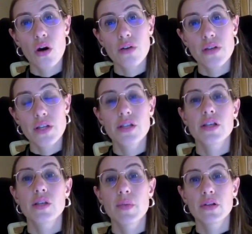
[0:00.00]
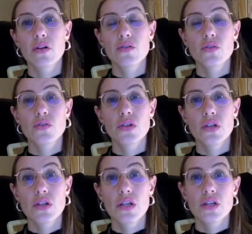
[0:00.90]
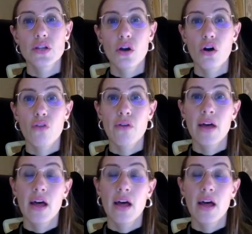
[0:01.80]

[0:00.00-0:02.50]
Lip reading: citizens, but also citizens of